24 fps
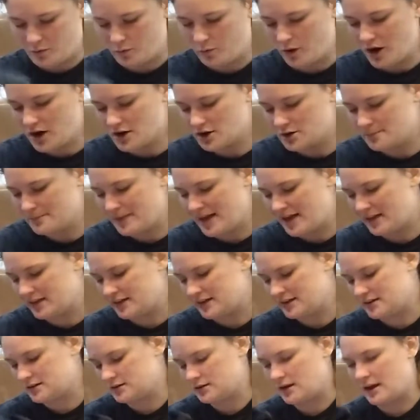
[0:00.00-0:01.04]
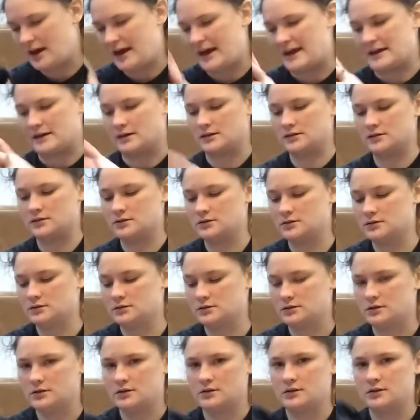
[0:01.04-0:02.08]
Watermelon. Hey,
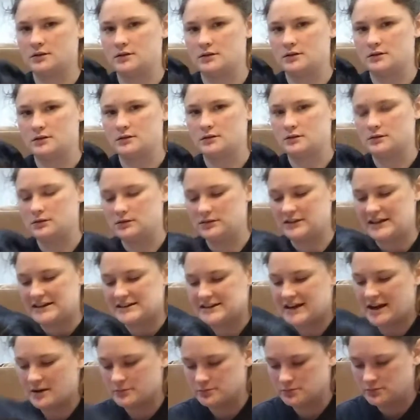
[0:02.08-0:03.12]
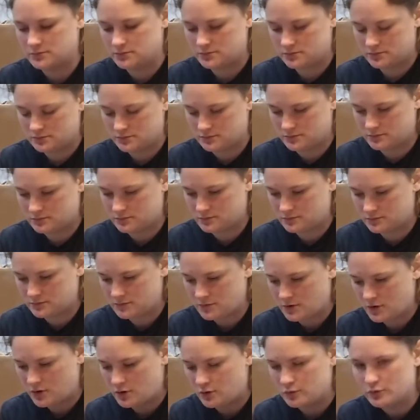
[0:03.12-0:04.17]
lay down.
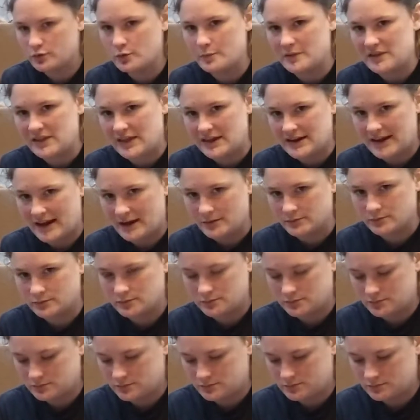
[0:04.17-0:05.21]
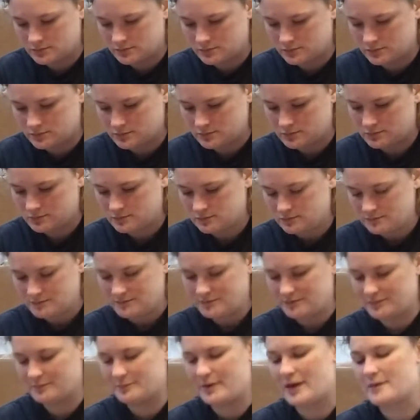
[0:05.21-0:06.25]
Ruby, lay down.
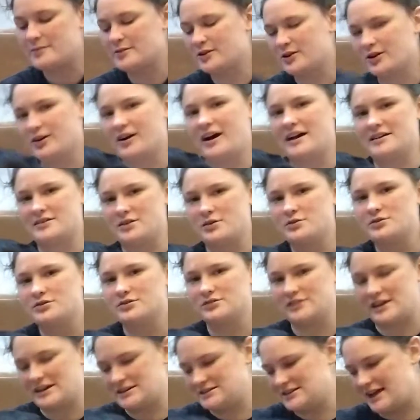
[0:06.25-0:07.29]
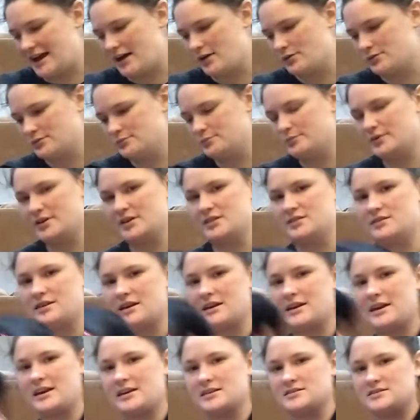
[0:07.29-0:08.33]
Baby girl, I know you're laid down, but
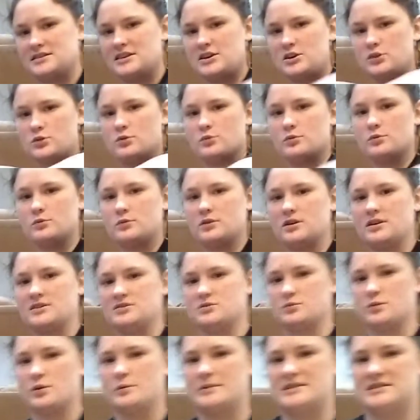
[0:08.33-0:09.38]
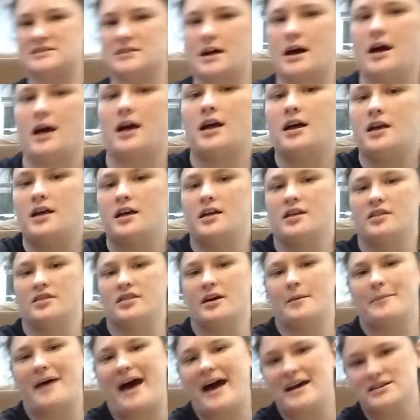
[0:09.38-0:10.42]
they can't see you because Ruby's the
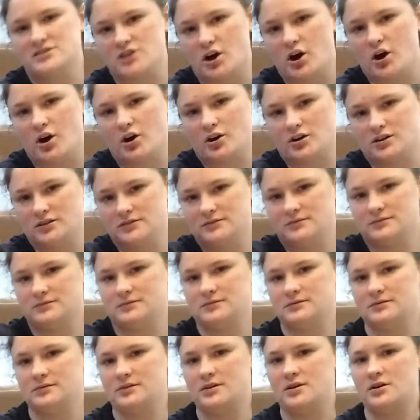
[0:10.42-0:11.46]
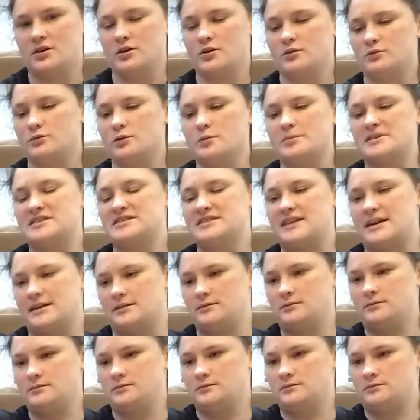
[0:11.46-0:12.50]
bad dog. Ruby,
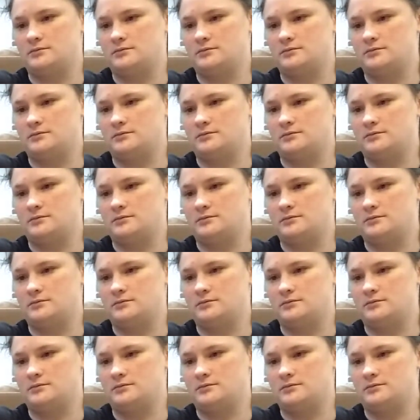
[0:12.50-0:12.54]
sit.